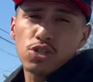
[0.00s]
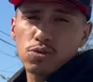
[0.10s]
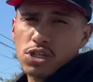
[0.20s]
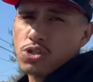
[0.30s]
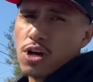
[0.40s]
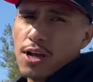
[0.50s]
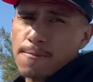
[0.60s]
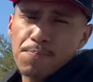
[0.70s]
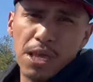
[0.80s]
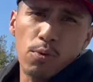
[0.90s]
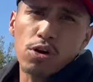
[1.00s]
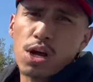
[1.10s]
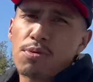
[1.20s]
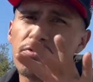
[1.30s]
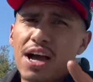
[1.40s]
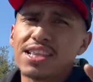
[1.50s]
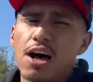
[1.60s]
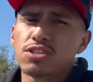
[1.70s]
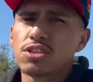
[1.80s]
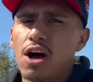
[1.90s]
to choose this truck, it will come with
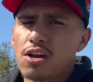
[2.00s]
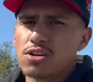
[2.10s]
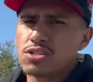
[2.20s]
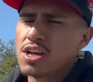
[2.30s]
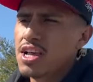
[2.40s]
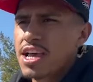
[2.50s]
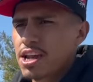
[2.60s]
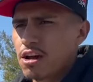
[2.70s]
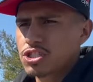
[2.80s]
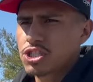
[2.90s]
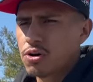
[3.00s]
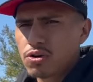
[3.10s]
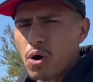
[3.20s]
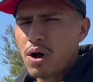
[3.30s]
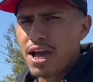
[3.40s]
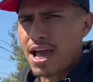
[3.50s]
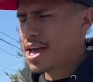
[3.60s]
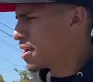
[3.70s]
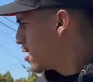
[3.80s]
$5,000 and I'll still go ahead